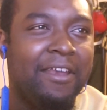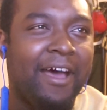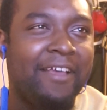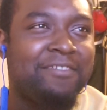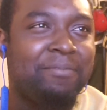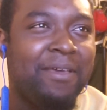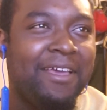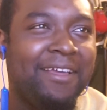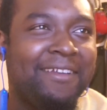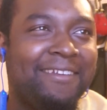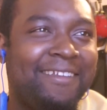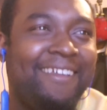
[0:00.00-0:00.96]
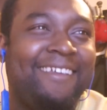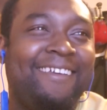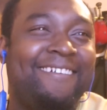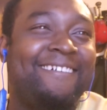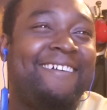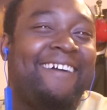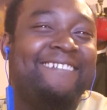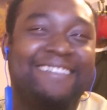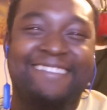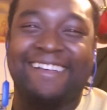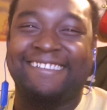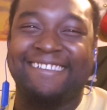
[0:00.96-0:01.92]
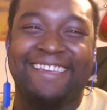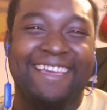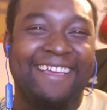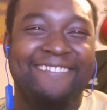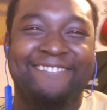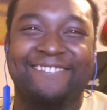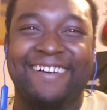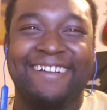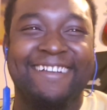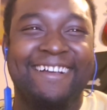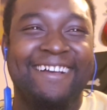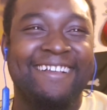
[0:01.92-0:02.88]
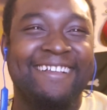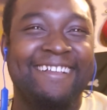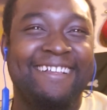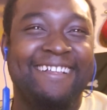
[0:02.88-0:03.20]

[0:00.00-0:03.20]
A nice man. I'll call it touchy gay as fuck, dog.